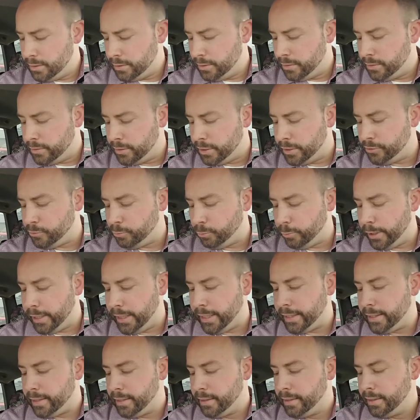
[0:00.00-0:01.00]
this
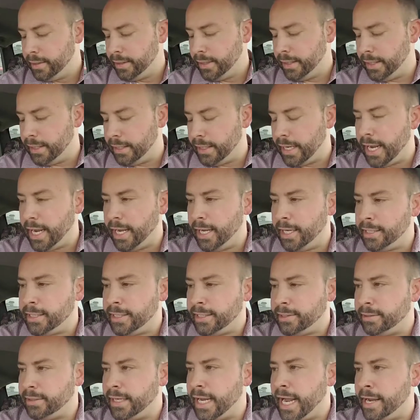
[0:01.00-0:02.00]
week,
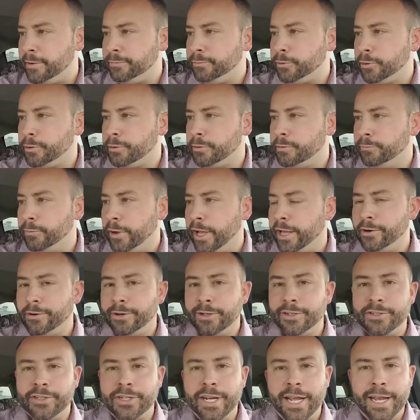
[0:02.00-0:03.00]
after
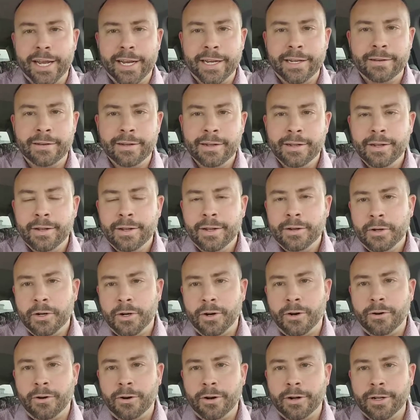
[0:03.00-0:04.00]
Veterans Day
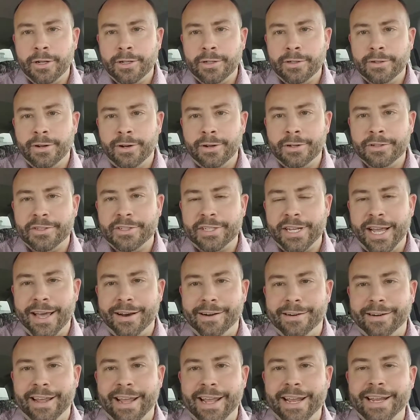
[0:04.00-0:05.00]
on
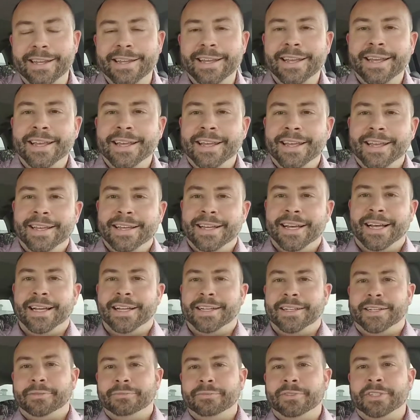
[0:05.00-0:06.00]
Saturday,
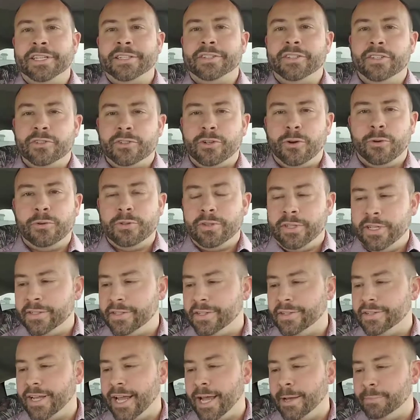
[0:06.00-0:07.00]
this
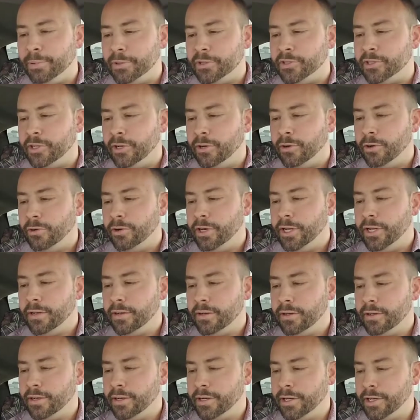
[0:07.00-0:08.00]
is episode
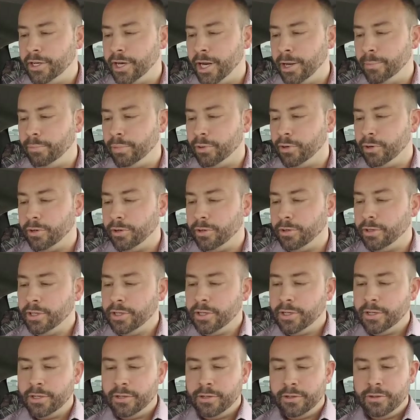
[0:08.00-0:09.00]
number
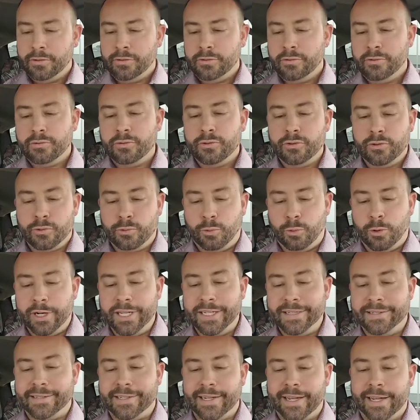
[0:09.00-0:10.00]

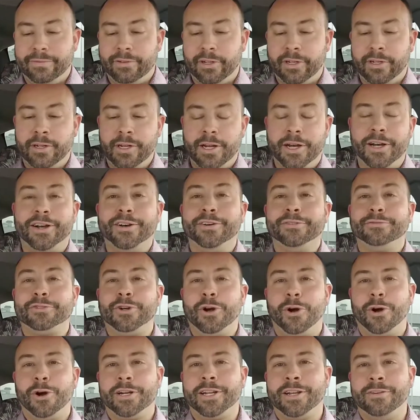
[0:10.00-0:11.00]
27 of
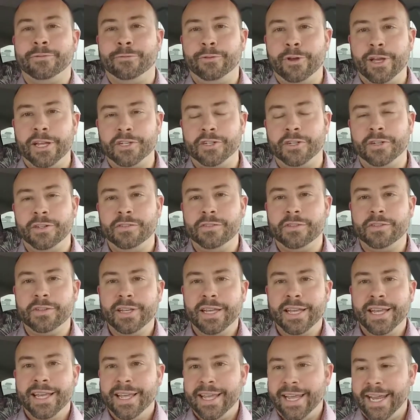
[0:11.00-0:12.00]
Car Confessions,
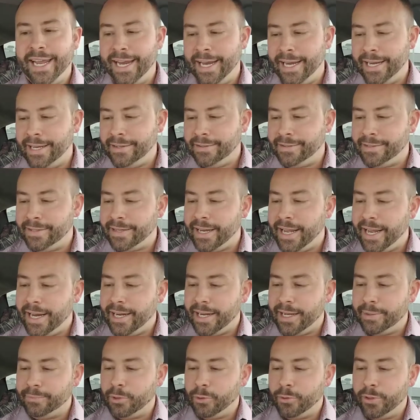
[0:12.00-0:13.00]
and today
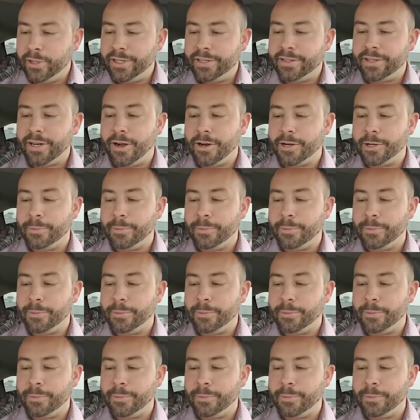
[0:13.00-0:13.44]
I'm going to talk